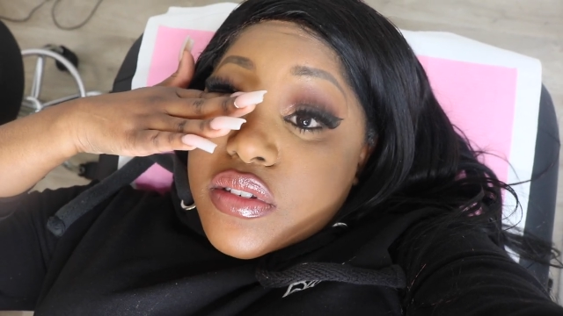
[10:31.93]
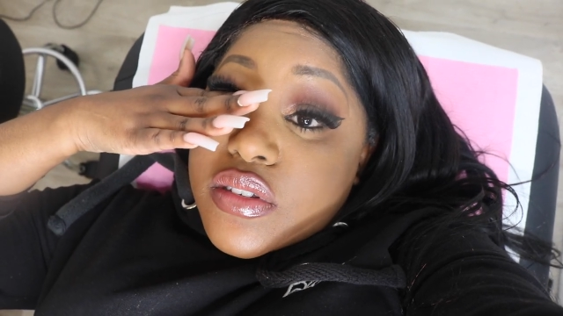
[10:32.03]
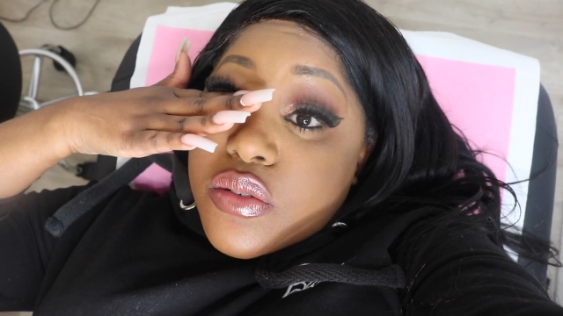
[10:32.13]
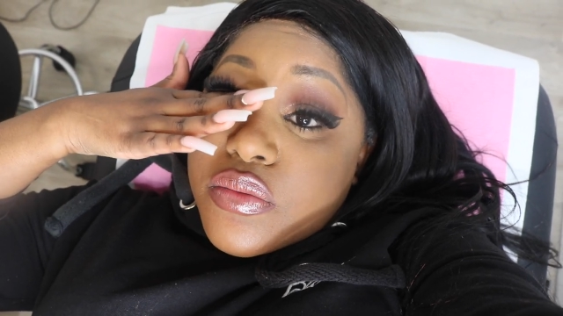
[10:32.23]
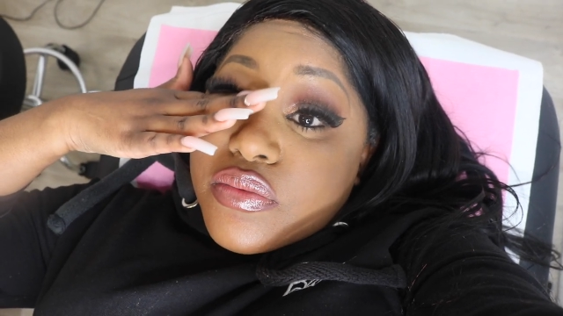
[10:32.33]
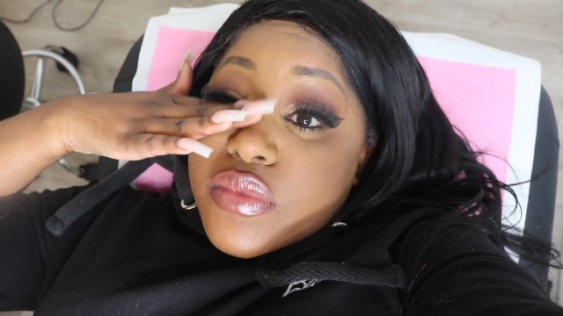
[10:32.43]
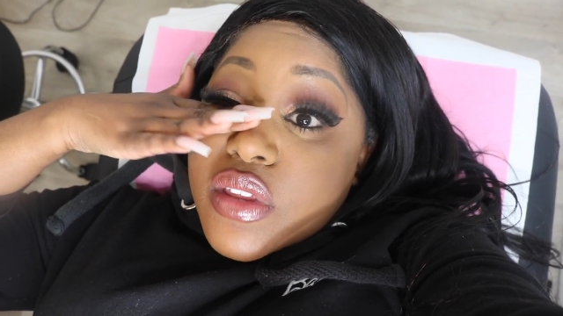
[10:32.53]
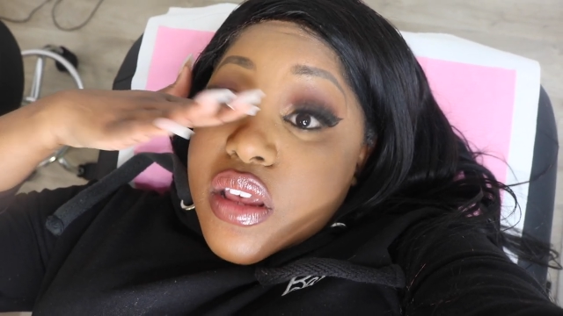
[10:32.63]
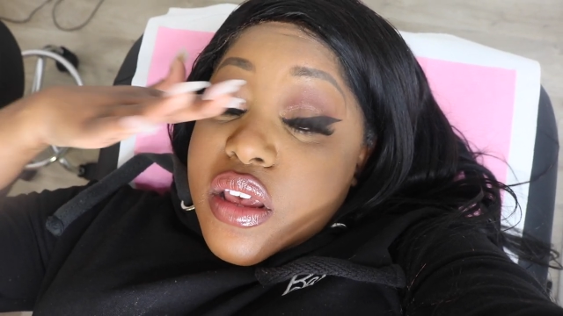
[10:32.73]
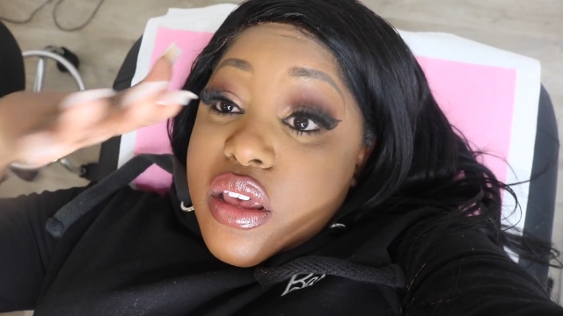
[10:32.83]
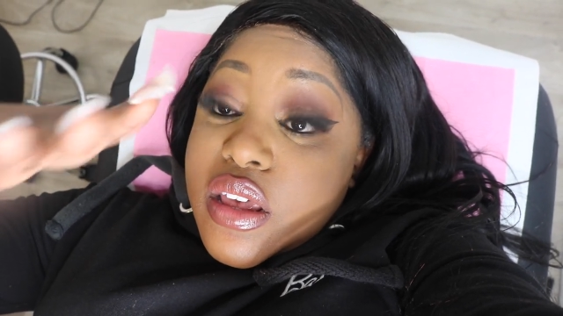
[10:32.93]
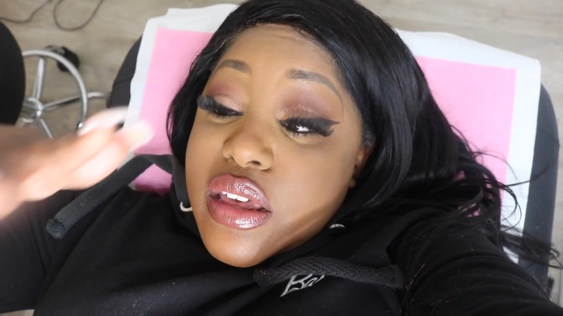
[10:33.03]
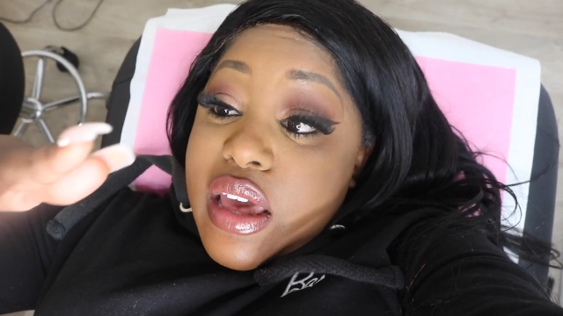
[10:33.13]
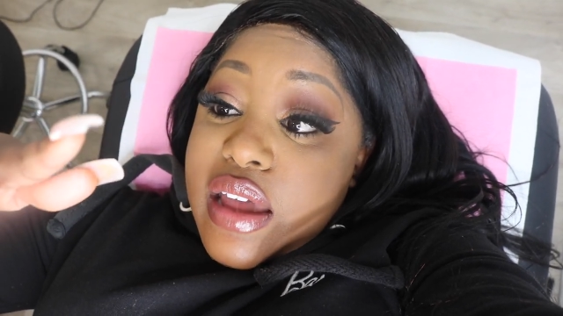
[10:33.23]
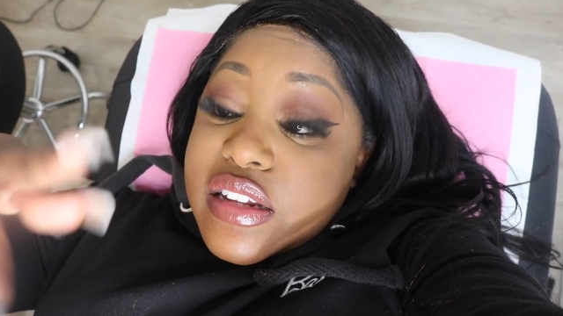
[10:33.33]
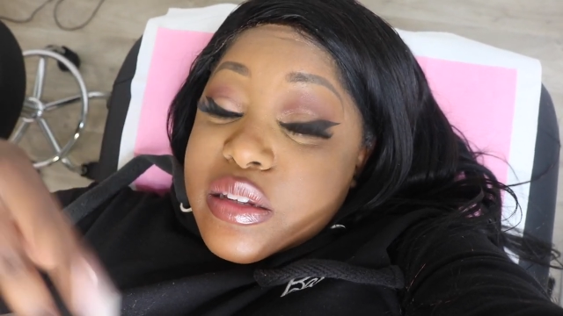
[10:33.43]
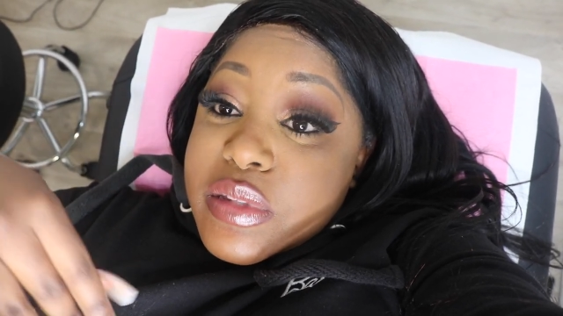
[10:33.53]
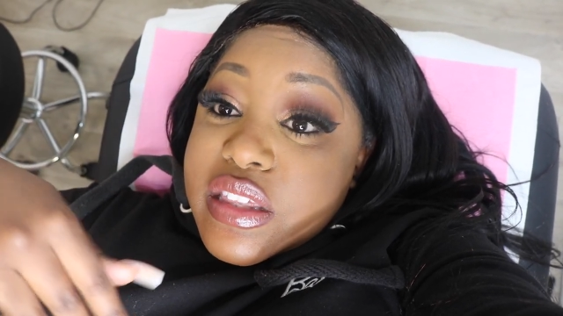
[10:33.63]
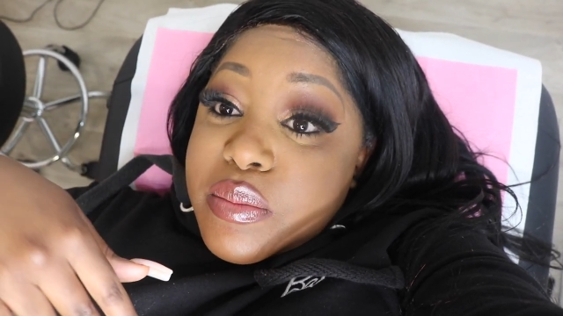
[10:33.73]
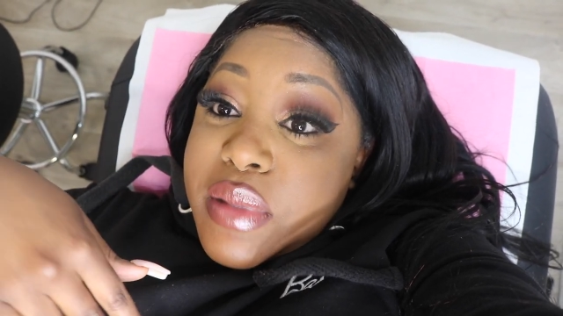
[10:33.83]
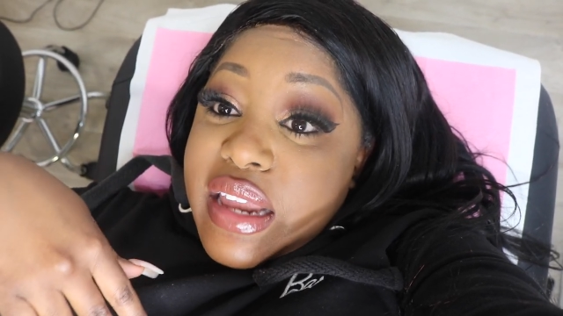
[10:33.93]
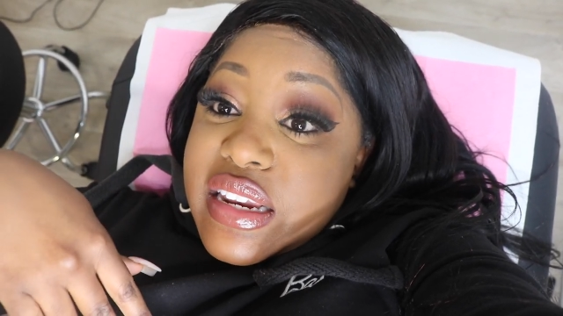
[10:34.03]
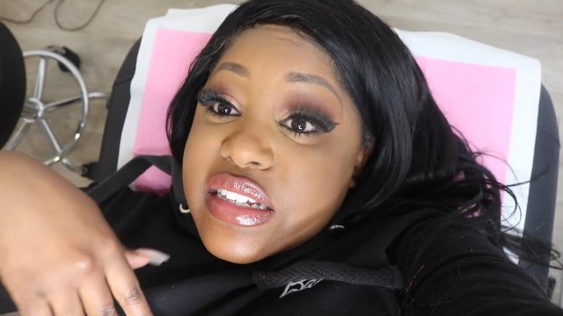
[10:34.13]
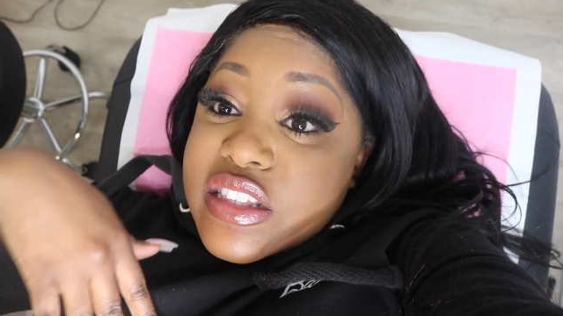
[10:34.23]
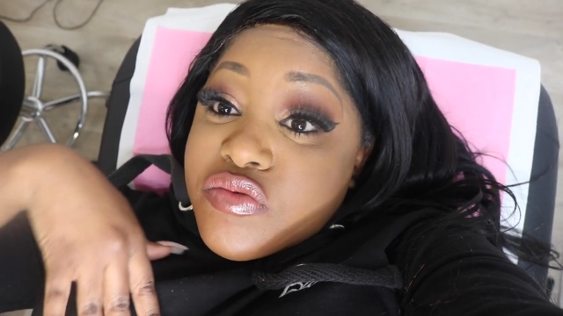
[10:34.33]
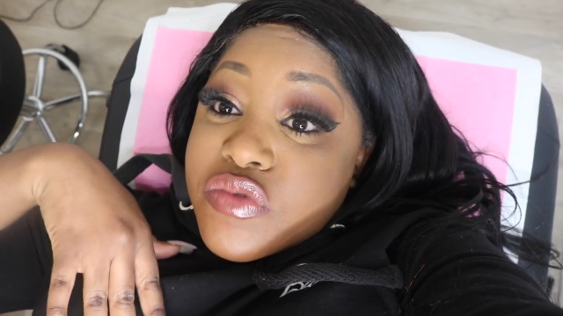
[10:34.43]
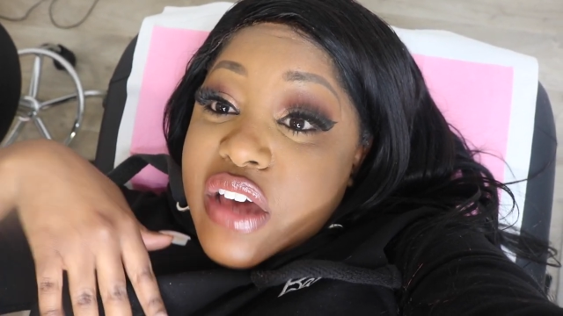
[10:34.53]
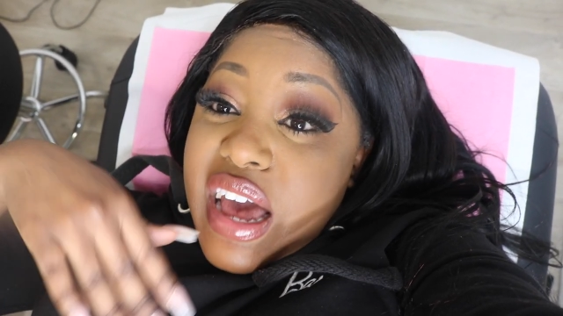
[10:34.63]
So yeah, I need to be there by at least the,